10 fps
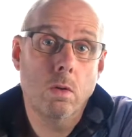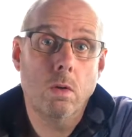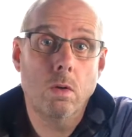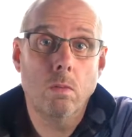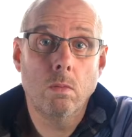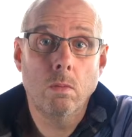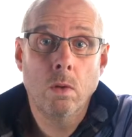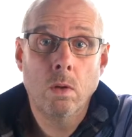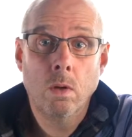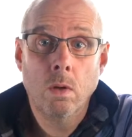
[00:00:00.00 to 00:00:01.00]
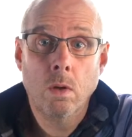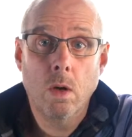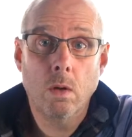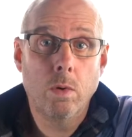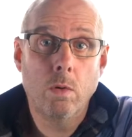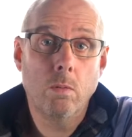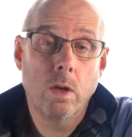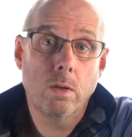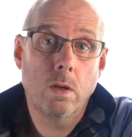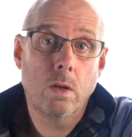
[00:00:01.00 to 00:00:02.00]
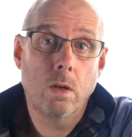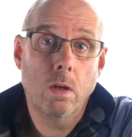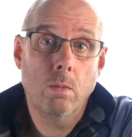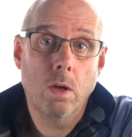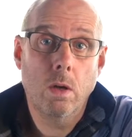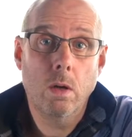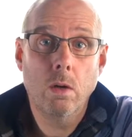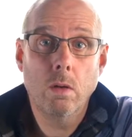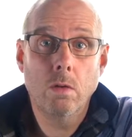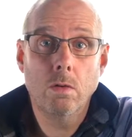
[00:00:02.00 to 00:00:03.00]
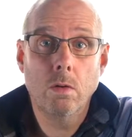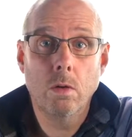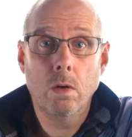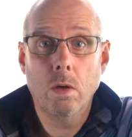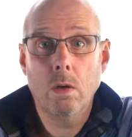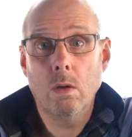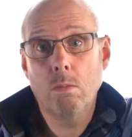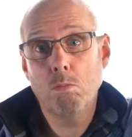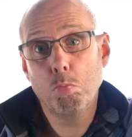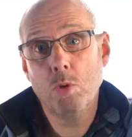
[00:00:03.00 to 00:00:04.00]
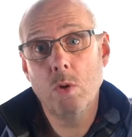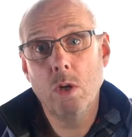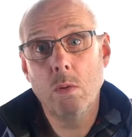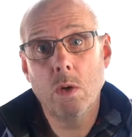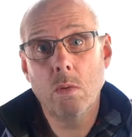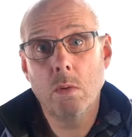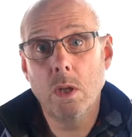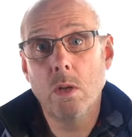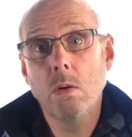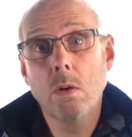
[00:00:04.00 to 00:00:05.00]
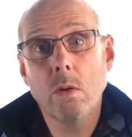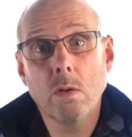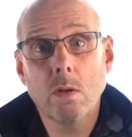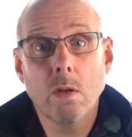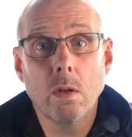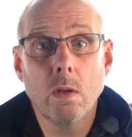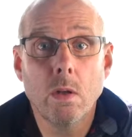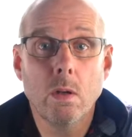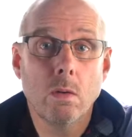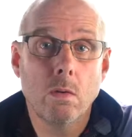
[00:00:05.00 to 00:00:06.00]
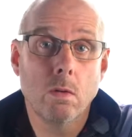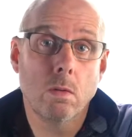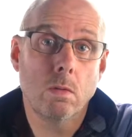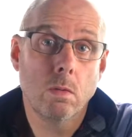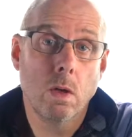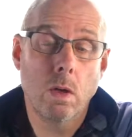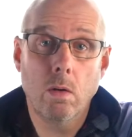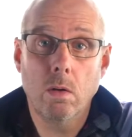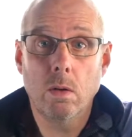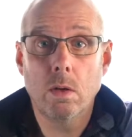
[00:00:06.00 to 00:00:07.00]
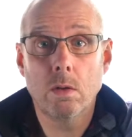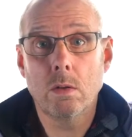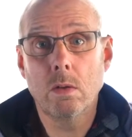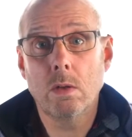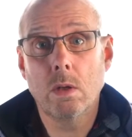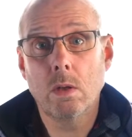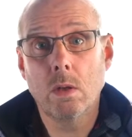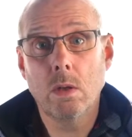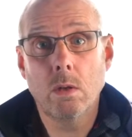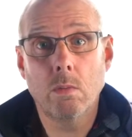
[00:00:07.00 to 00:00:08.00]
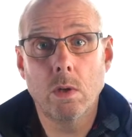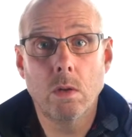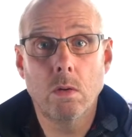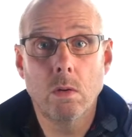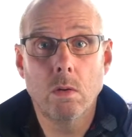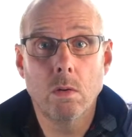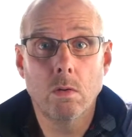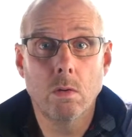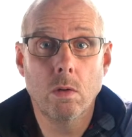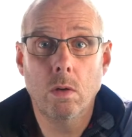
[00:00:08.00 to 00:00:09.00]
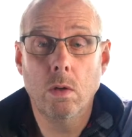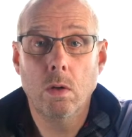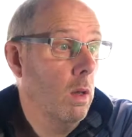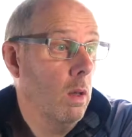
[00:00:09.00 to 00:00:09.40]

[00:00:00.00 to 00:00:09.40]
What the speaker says: I'd probably make Saturday a bit harder than Sunday. Sunday might be a bit longer than Saturday, so higher intensity Saturday, a bit longer on Sunday.